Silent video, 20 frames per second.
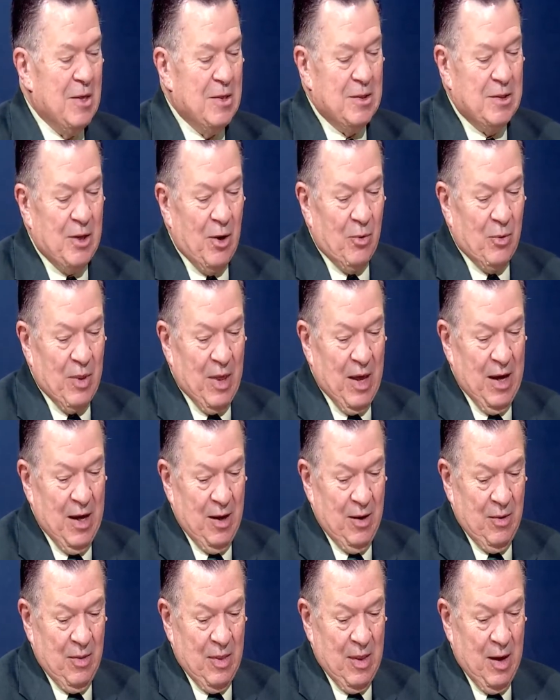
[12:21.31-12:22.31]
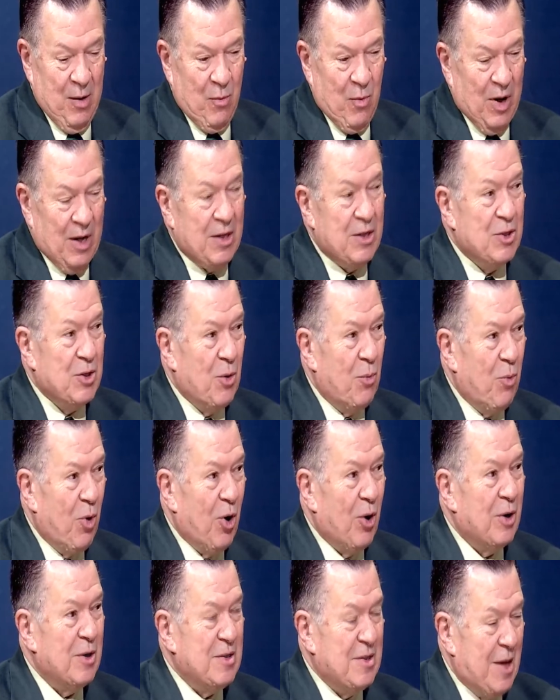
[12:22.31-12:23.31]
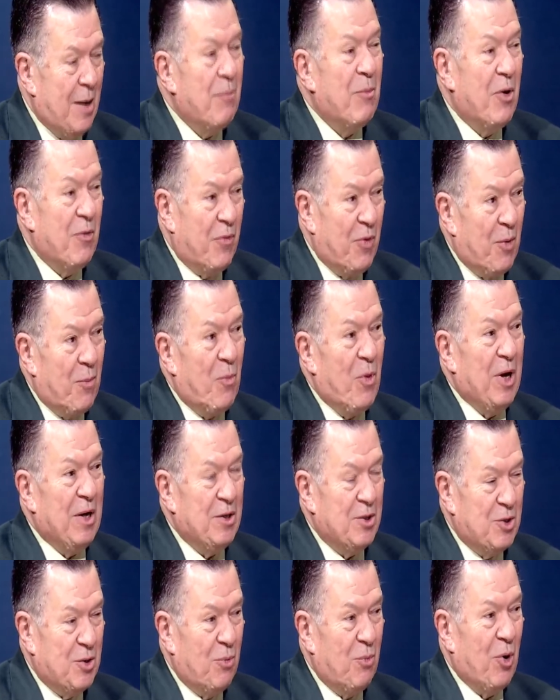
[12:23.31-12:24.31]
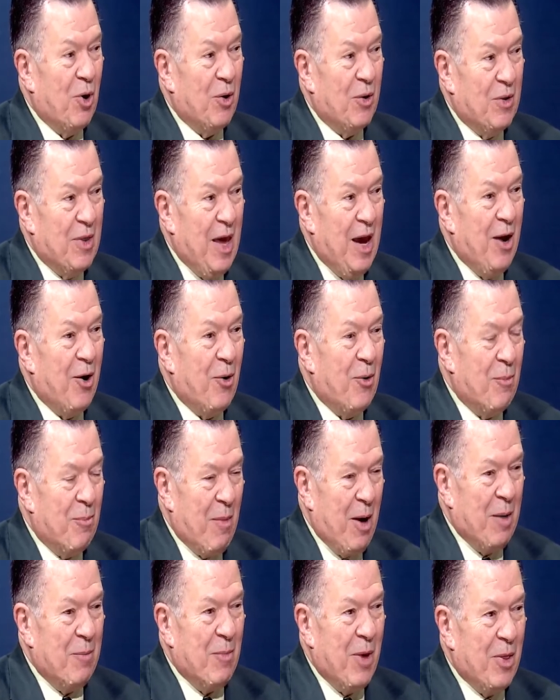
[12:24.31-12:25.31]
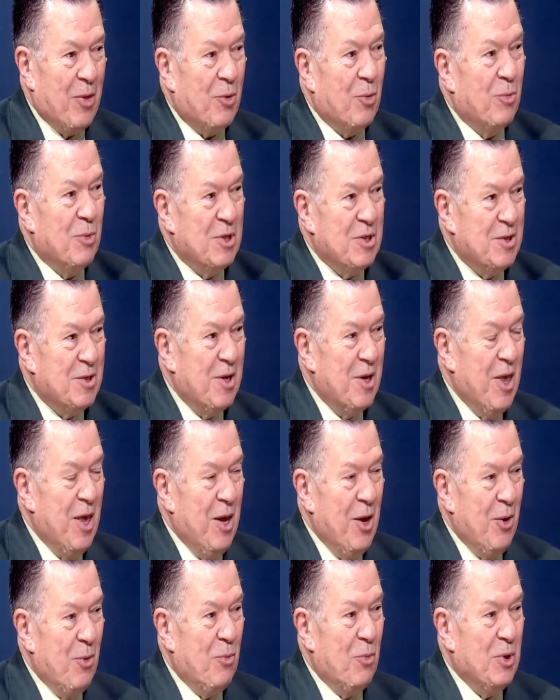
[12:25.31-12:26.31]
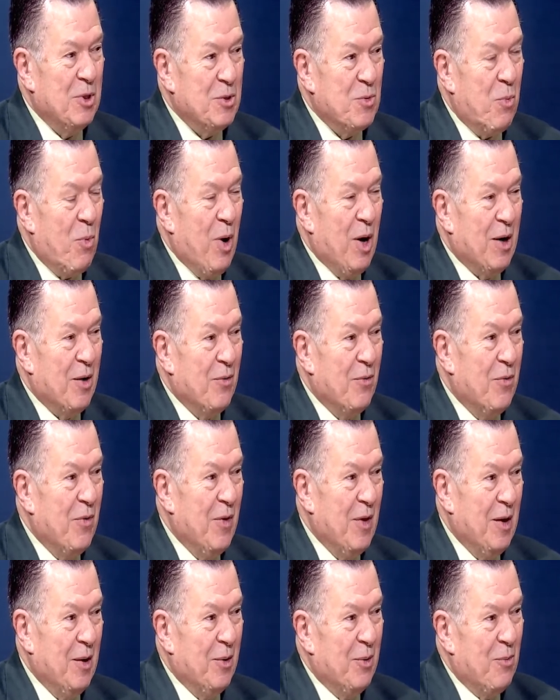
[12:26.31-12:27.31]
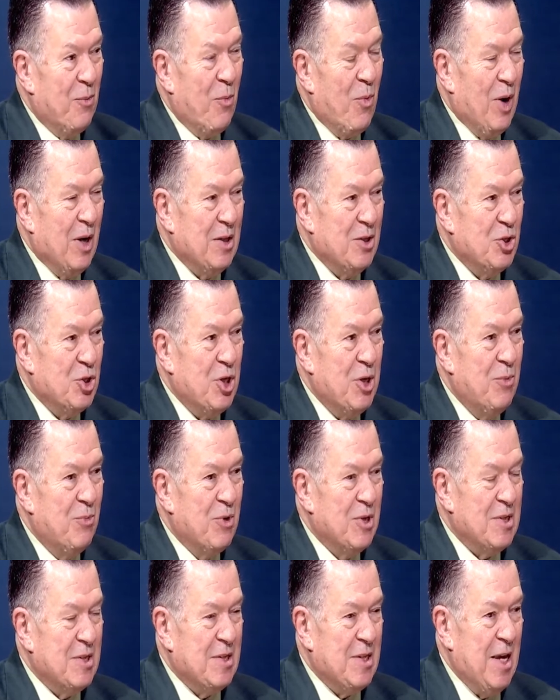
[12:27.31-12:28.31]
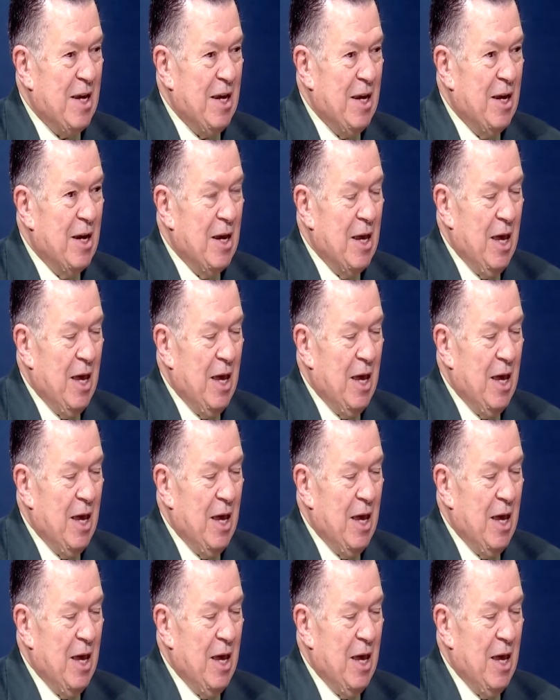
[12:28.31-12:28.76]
so they went to work. Some of them went to work there. My mother was one of the ones. She was the